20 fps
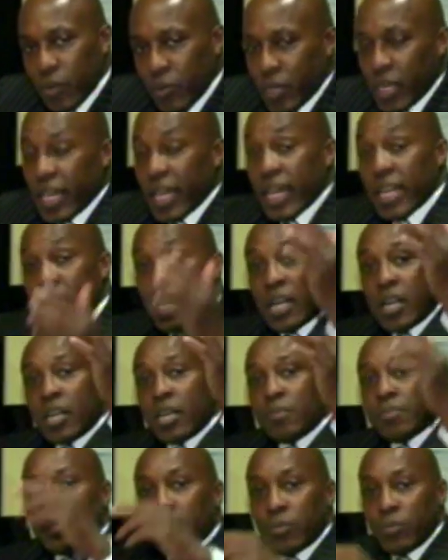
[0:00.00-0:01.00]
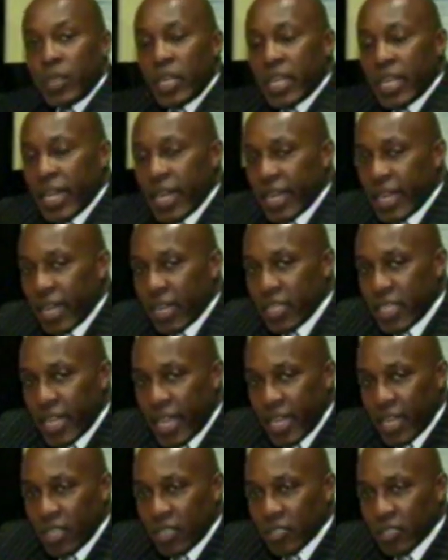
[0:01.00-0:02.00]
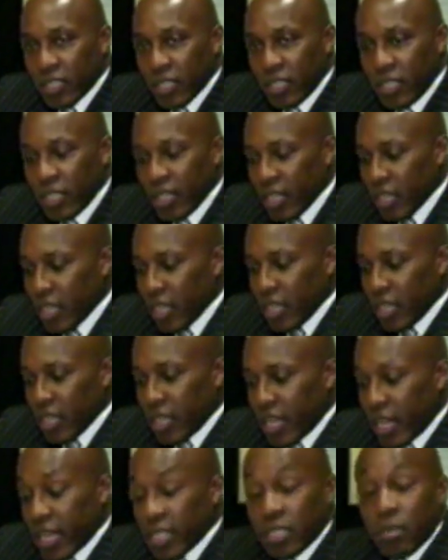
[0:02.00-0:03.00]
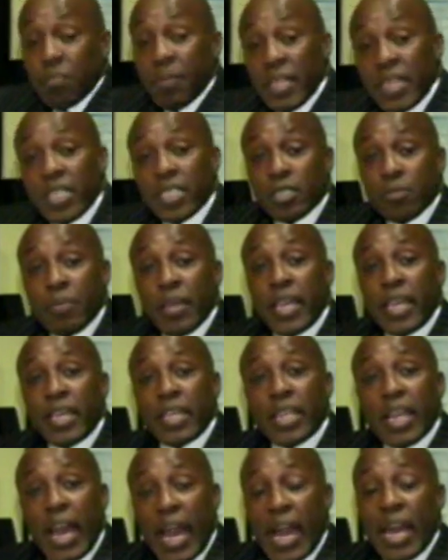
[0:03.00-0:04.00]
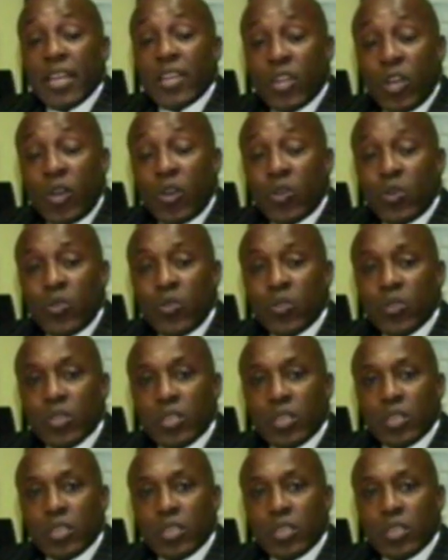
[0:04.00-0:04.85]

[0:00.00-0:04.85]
We done had our ups and we done had our downs, and as a businessman, I know